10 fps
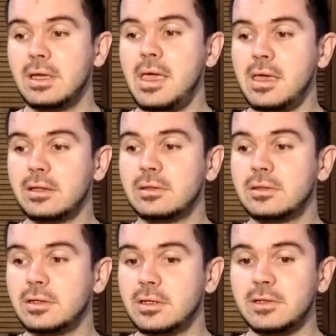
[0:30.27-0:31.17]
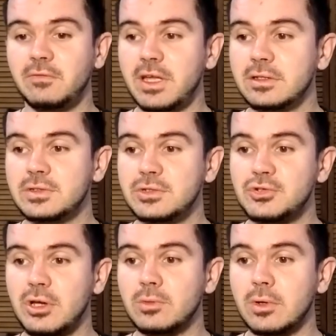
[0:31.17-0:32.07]
And the fantasy
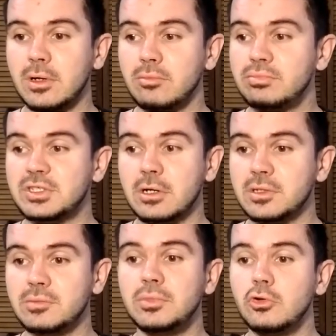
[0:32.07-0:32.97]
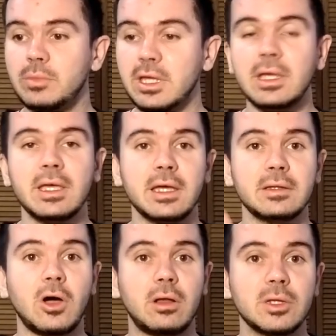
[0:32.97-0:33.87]
genre started booming,
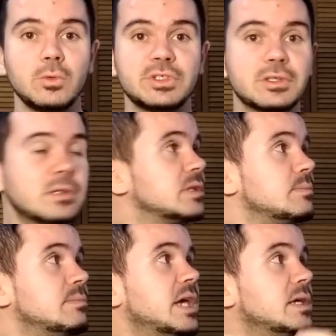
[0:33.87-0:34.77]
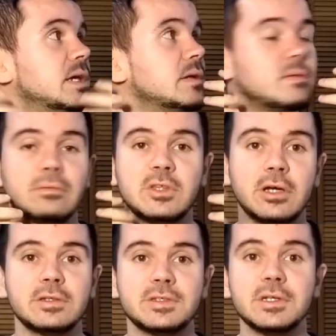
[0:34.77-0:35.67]
and Hollywood started making
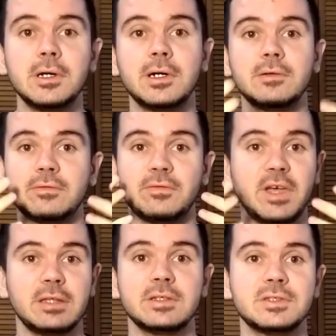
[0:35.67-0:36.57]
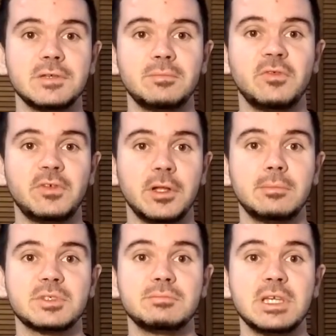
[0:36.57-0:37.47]
tons of fantasy
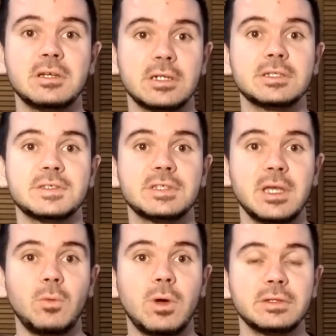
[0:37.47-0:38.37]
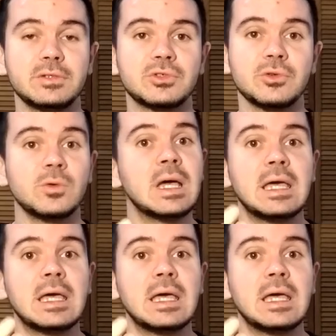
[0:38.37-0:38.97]
films because they wanted to